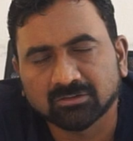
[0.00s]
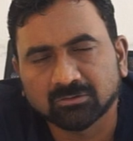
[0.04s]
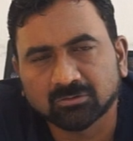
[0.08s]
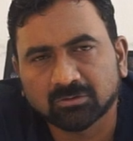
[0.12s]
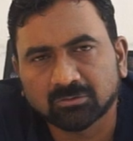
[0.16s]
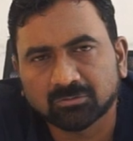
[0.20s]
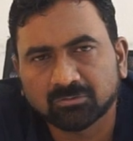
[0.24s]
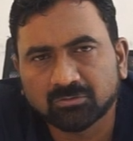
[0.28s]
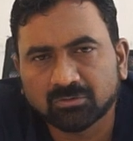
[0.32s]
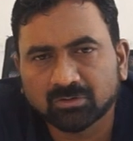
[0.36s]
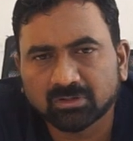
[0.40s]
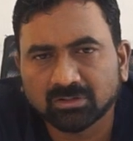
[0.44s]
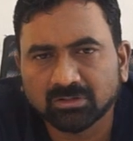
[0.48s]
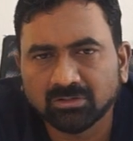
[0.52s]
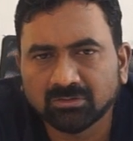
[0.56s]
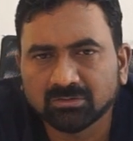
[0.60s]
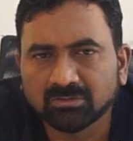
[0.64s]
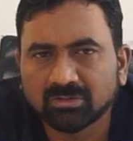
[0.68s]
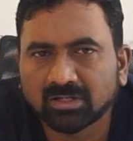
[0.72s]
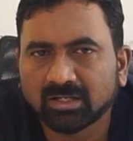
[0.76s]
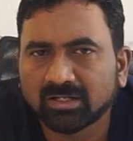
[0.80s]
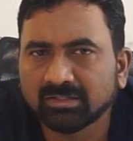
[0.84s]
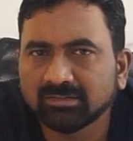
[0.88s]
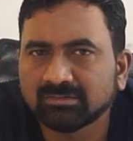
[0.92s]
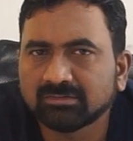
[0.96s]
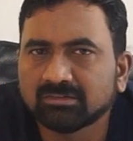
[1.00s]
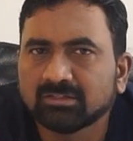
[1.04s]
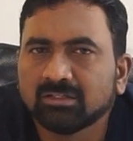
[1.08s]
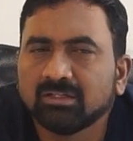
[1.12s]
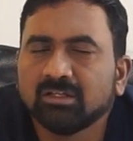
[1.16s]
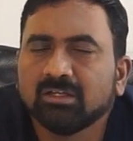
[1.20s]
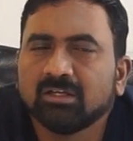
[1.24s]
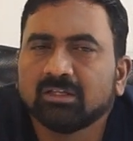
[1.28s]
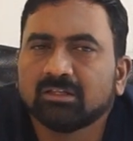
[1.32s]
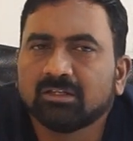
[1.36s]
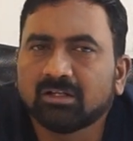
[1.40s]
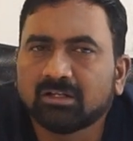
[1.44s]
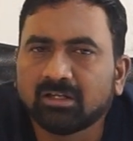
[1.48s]
So for you guys,
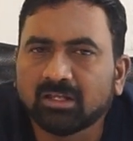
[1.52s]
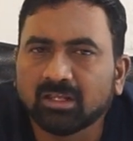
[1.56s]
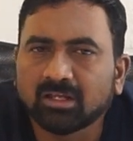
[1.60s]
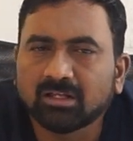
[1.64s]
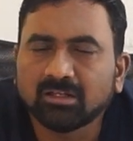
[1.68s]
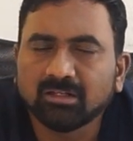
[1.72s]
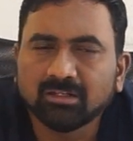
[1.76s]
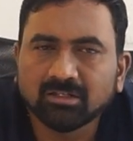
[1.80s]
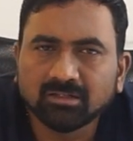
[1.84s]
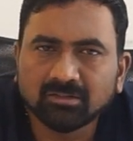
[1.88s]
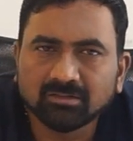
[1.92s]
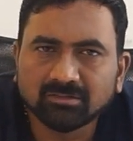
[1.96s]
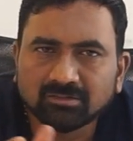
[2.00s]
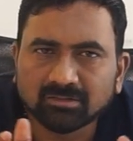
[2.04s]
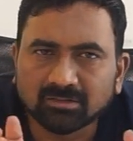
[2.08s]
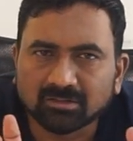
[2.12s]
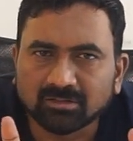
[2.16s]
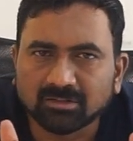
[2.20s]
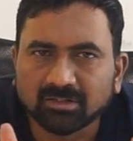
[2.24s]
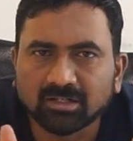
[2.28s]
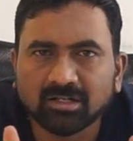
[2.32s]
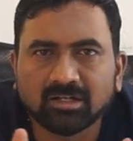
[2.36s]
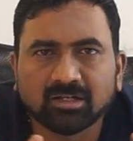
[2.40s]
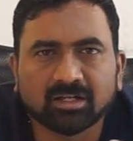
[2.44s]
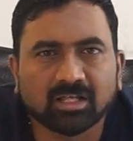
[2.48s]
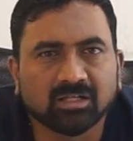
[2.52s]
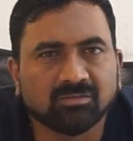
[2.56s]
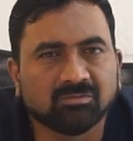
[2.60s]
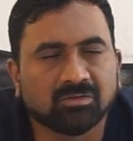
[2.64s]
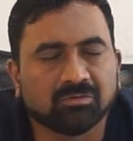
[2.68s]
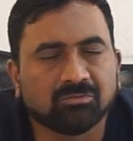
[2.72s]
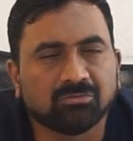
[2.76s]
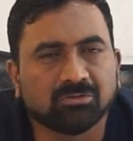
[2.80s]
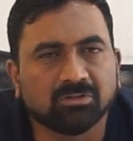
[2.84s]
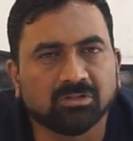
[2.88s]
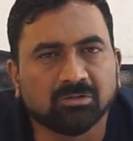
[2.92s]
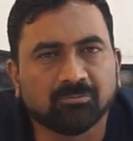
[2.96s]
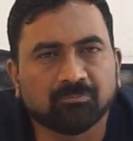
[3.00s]
the technique is a real-time
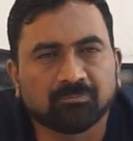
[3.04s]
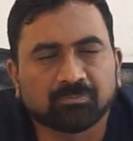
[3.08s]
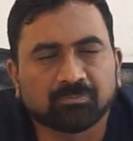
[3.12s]
FUE.